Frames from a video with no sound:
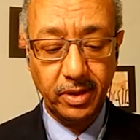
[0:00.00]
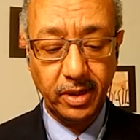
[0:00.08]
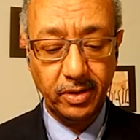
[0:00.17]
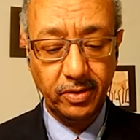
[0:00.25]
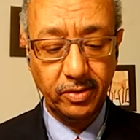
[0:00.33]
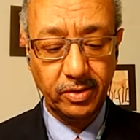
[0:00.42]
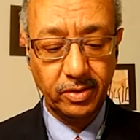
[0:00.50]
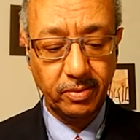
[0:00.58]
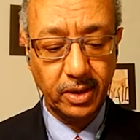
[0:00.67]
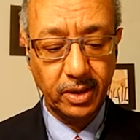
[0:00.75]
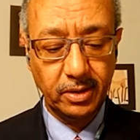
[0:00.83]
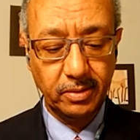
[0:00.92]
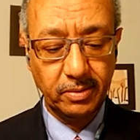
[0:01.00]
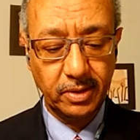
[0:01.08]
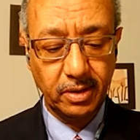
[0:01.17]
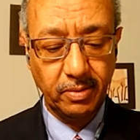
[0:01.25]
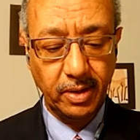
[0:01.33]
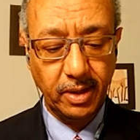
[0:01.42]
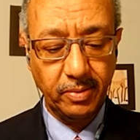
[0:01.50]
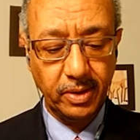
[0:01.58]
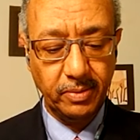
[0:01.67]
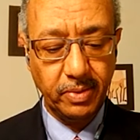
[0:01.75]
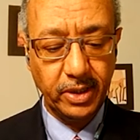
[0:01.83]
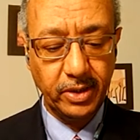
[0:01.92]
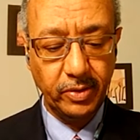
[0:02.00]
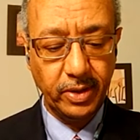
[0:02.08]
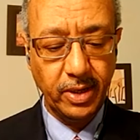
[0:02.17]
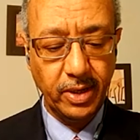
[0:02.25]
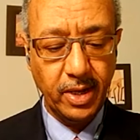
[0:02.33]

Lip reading: Thank you so much, Mr. Mohammed Badawi.